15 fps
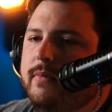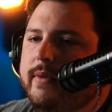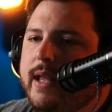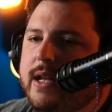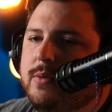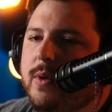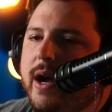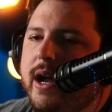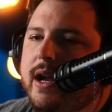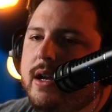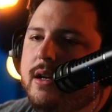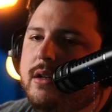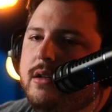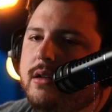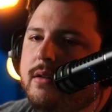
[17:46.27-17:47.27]
That's why
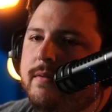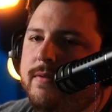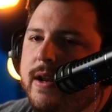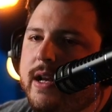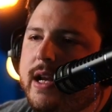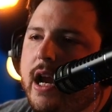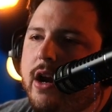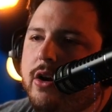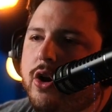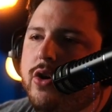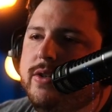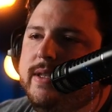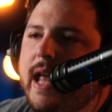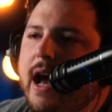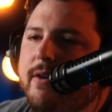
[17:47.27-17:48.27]
Vindicator
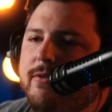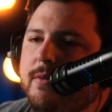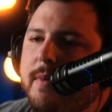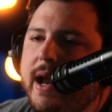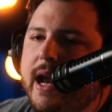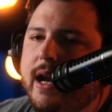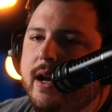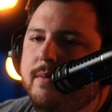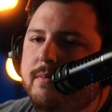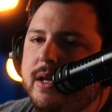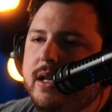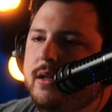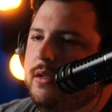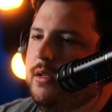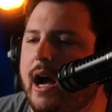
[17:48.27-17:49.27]
goes down from A to
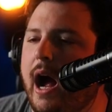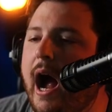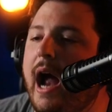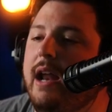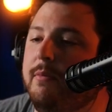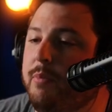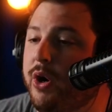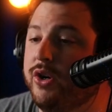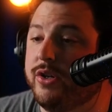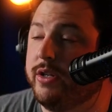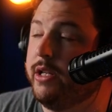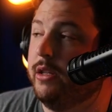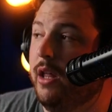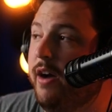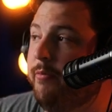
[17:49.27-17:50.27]
B. I personally
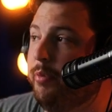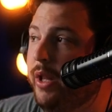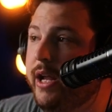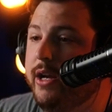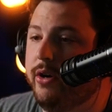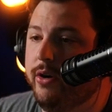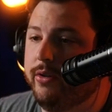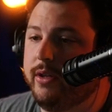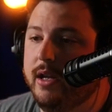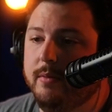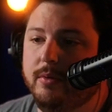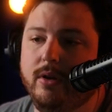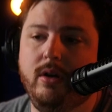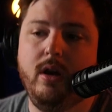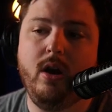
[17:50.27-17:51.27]
love playing
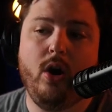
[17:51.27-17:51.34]
Earthkeeper.